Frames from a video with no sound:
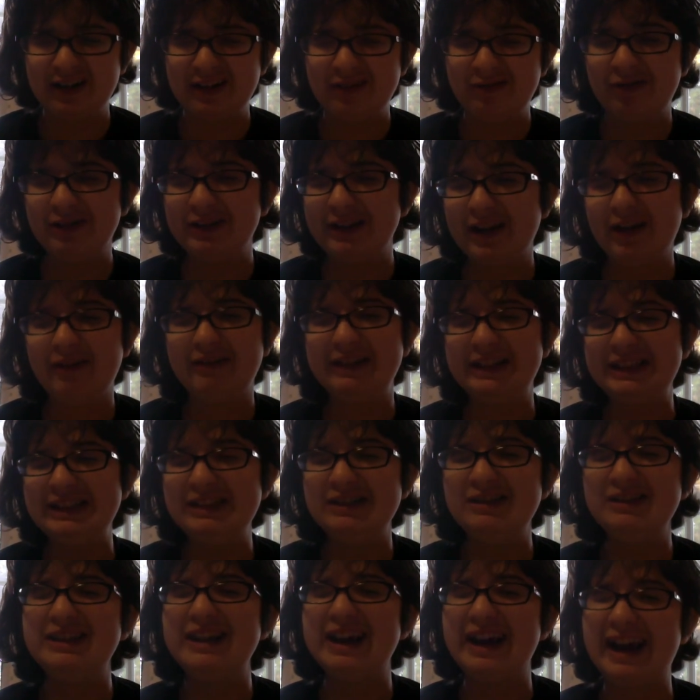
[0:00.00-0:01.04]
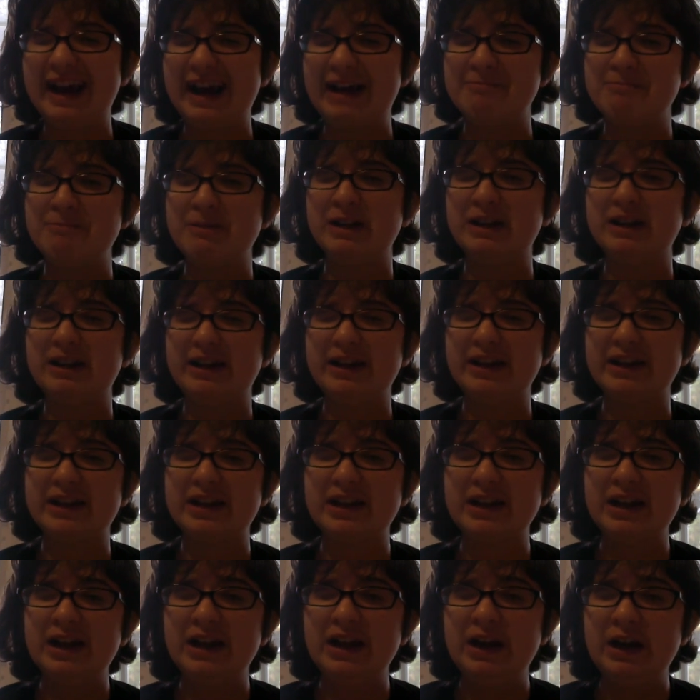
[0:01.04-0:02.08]
Well, yeah, we knew that, but like
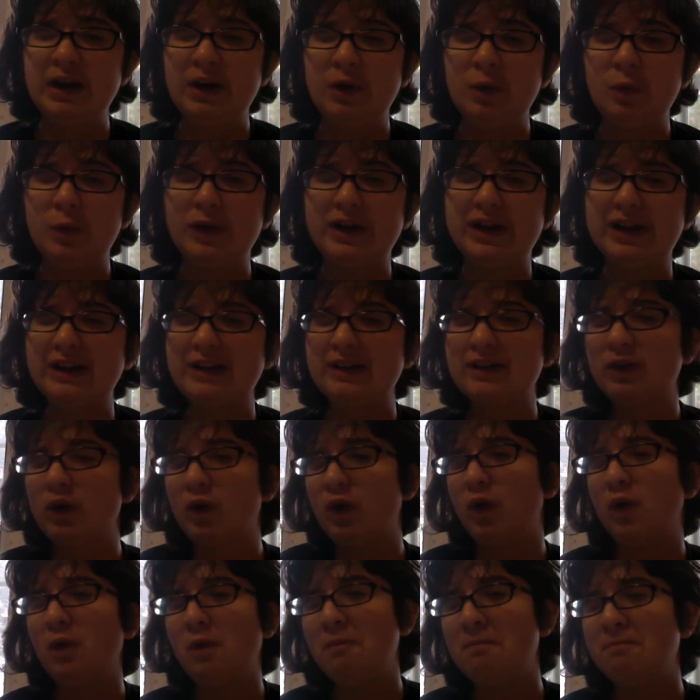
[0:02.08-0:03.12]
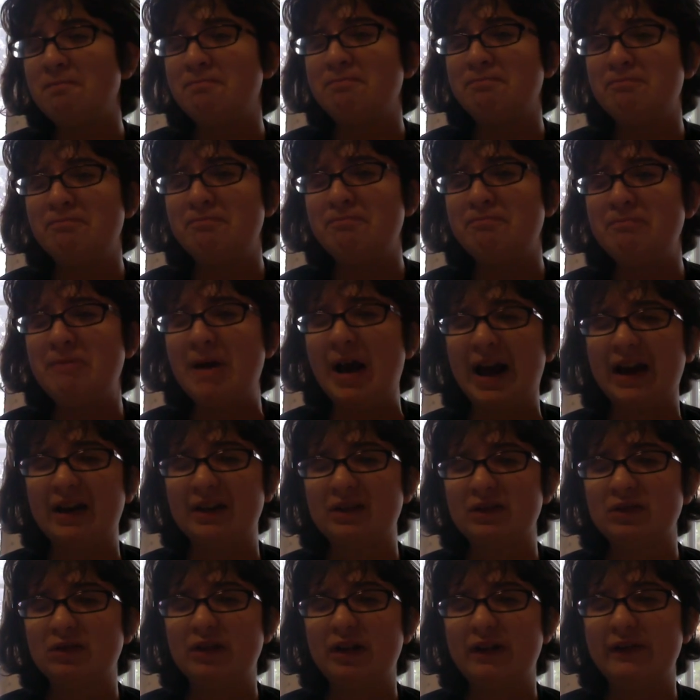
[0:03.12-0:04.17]
we're getting this whole
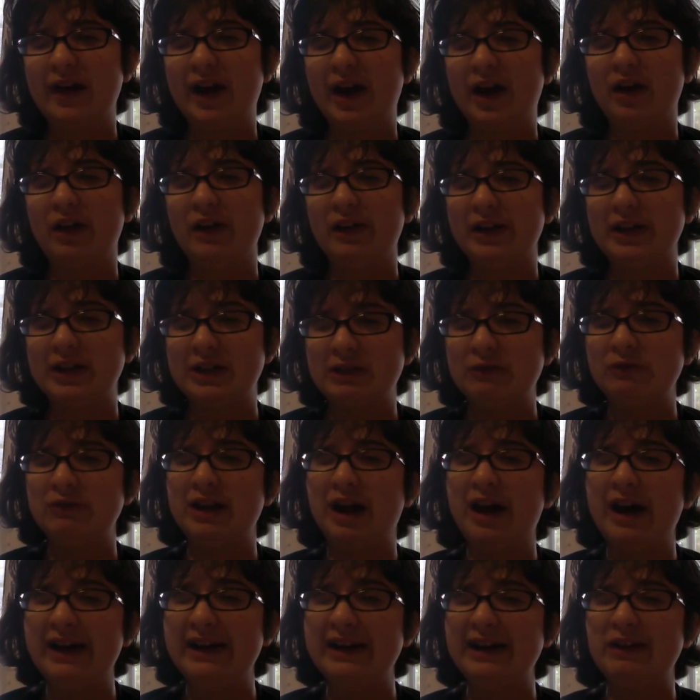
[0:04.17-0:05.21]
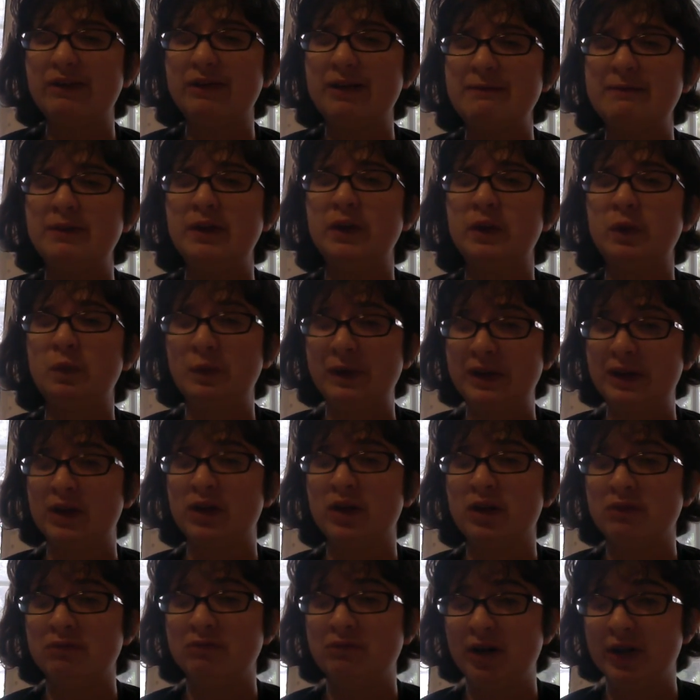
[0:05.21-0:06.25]
backstory of how like she was hiding criminals with
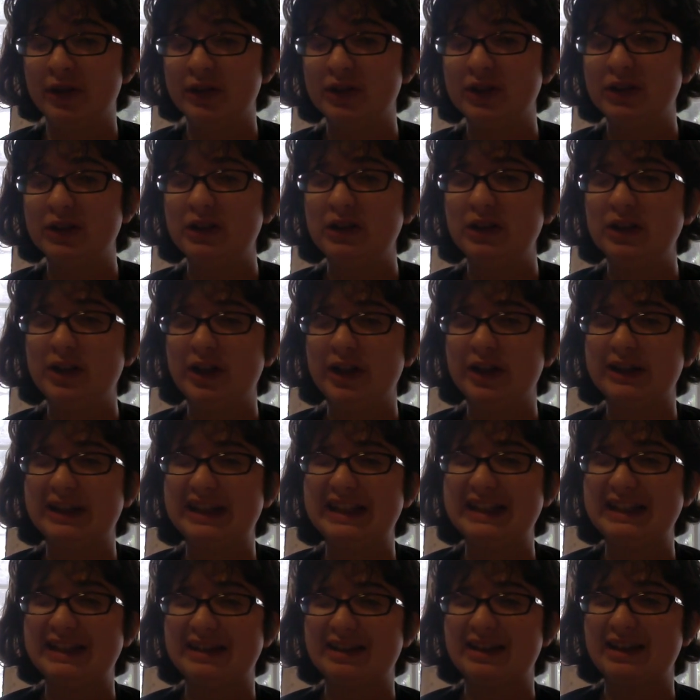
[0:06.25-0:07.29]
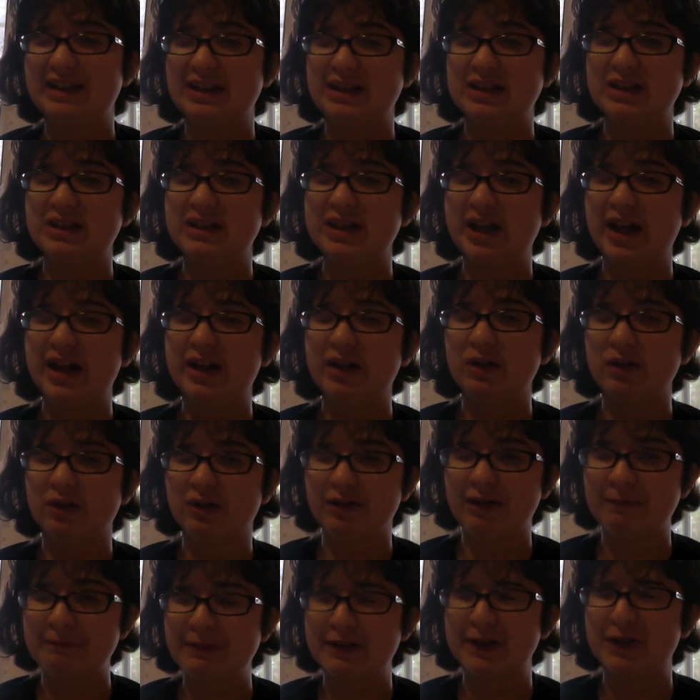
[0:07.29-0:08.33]
her mother, like these shadow
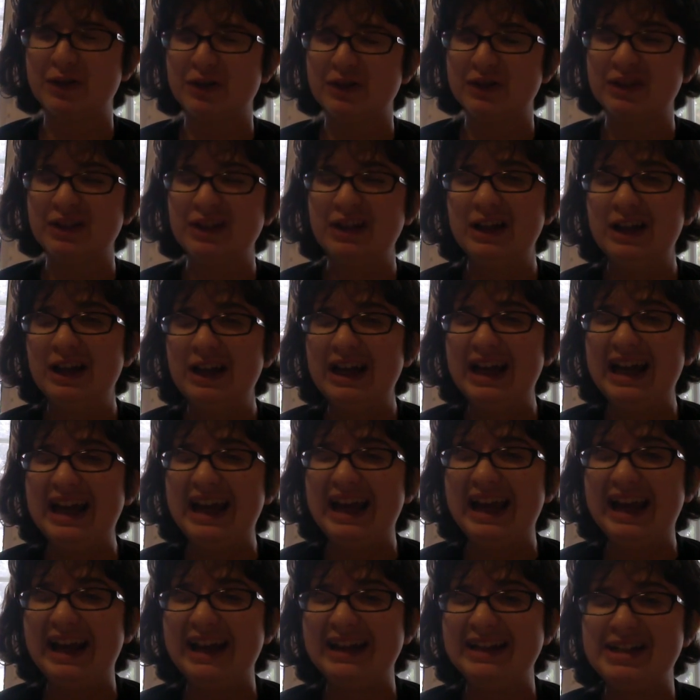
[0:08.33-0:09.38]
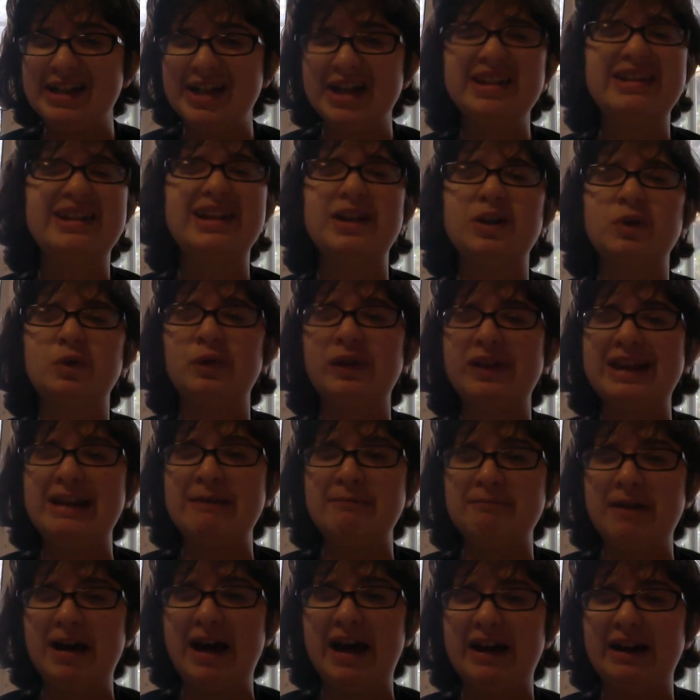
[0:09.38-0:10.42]
criminals. And Jace gets really
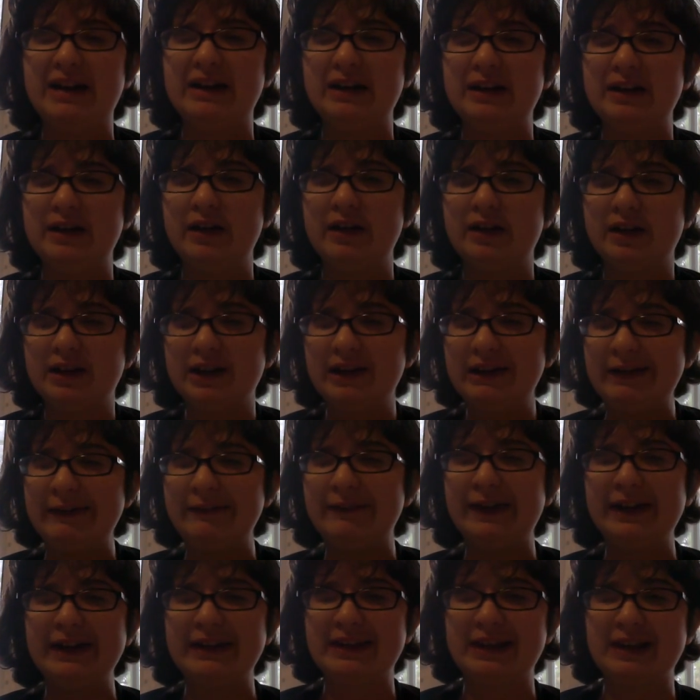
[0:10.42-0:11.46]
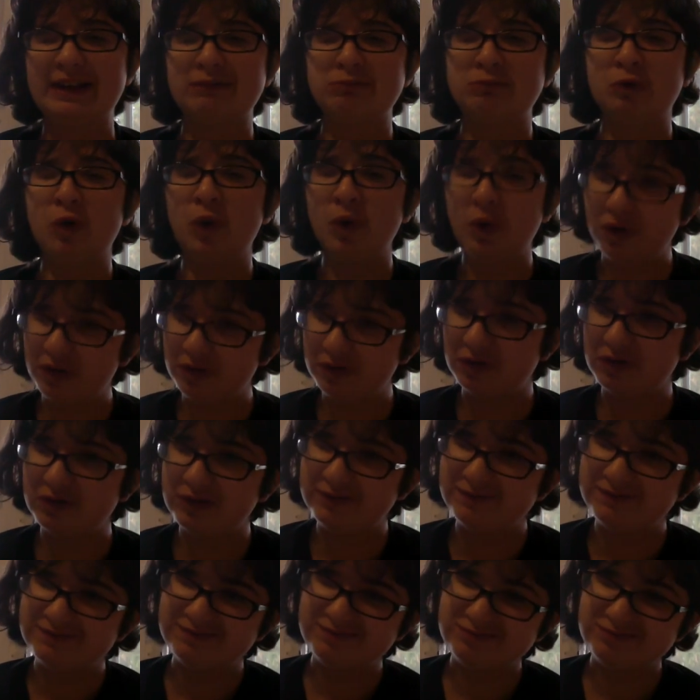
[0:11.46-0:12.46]
mad, and Clary finds this portal.